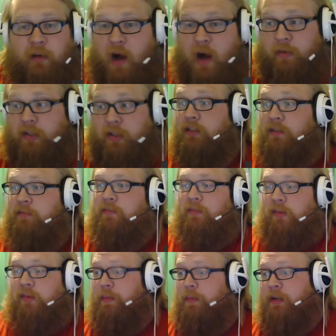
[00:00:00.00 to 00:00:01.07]
I'm good.
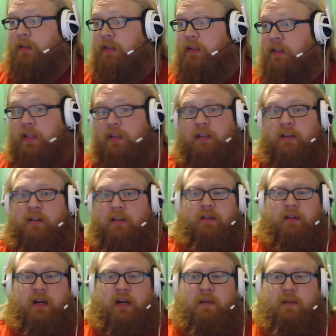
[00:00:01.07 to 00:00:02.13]
Apparently they
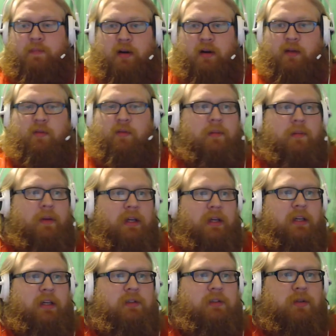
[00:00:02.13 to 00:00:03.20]
didn't. Apparently one of my
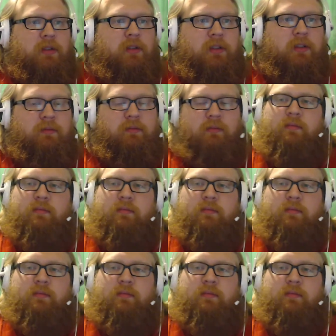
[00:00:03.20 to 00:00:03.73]
keys were good.